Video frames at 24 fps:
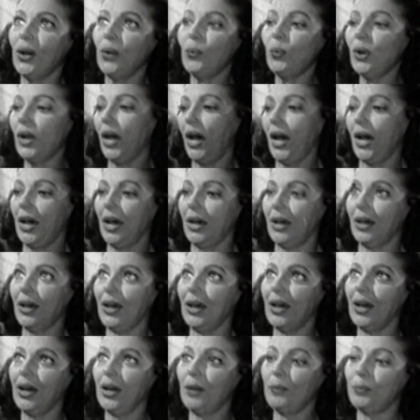Well,
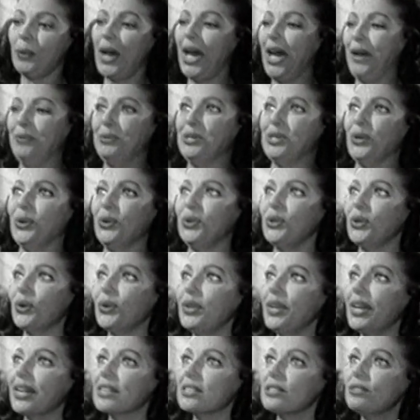perhaps on your
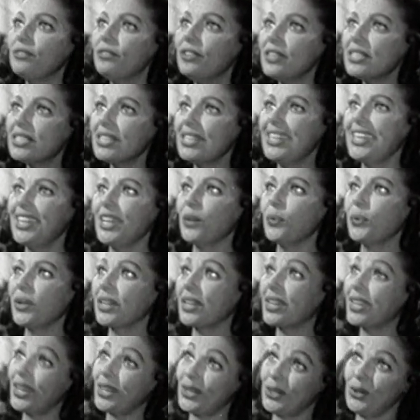next visit here we
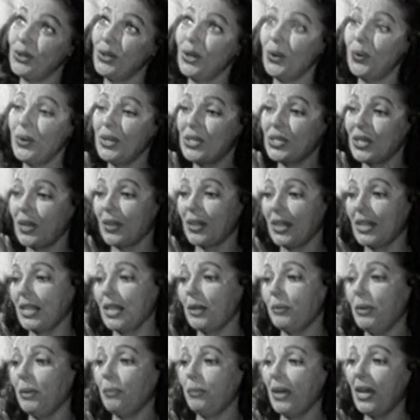could get to know each other a
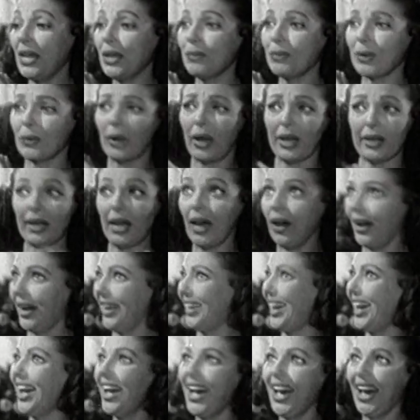little bit better, but right
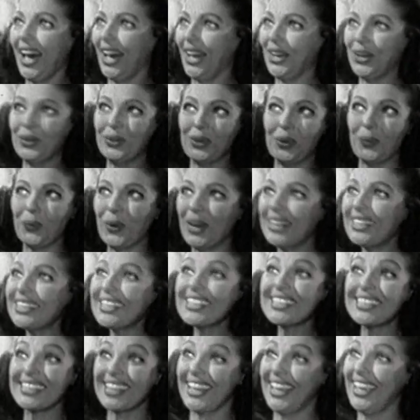now I don't know what
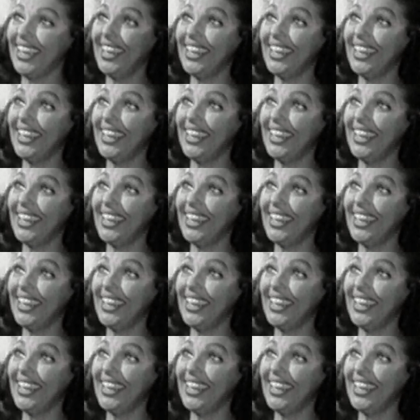to say.